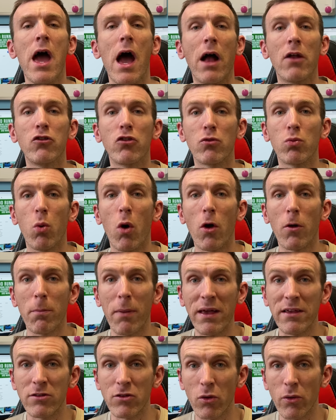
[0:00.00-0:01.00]
and just work
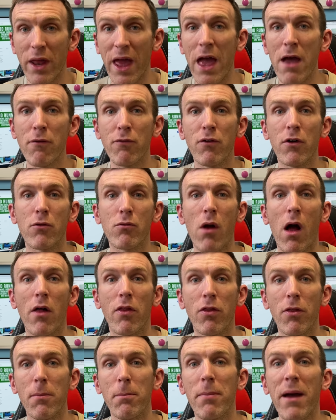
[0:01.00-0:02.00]
based on effort
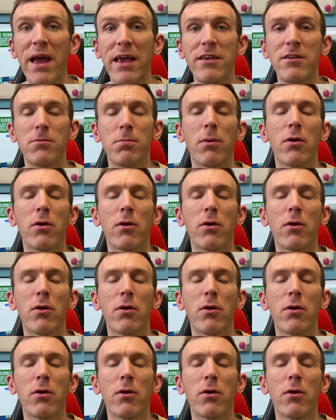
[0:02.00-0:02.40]
rather than pace,